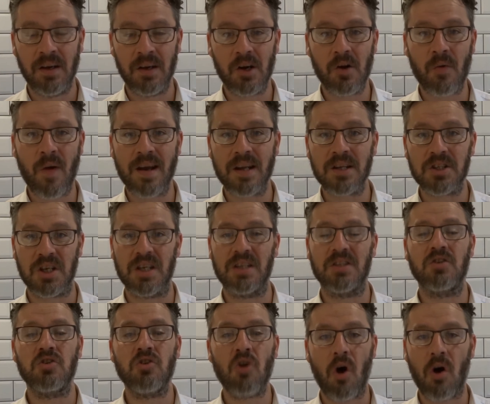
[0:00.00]
Greenwich is
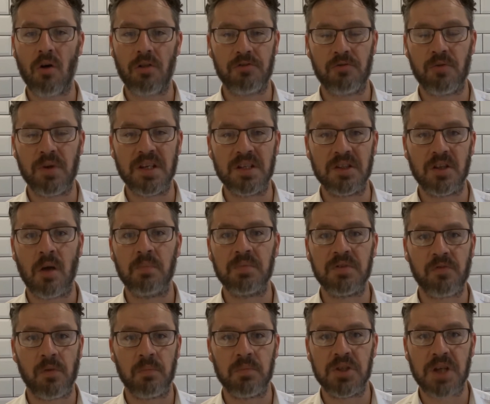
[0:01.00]
not 3 stops
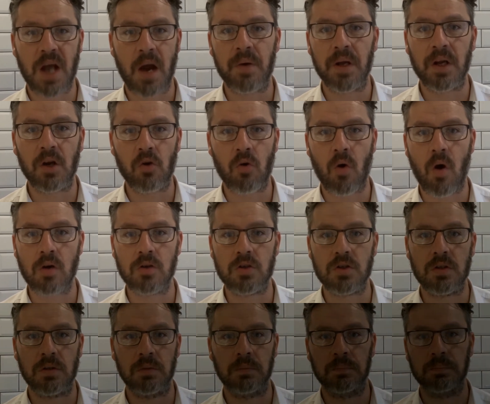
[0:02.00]
from Charing
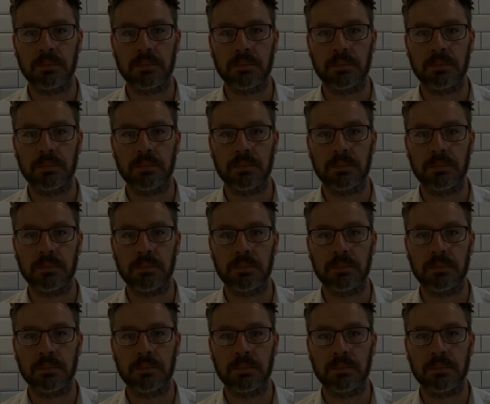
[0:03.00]
Cross.